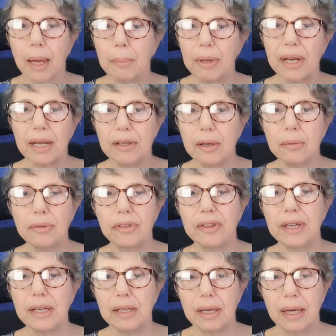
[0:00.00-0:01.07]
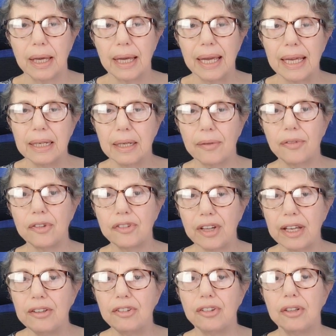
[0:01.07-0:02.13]
But I don't think enough
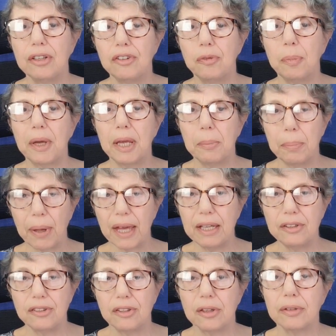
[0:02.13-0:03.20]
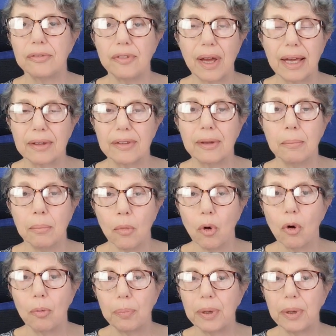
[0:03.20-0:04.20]
attention is being paid to the fact that more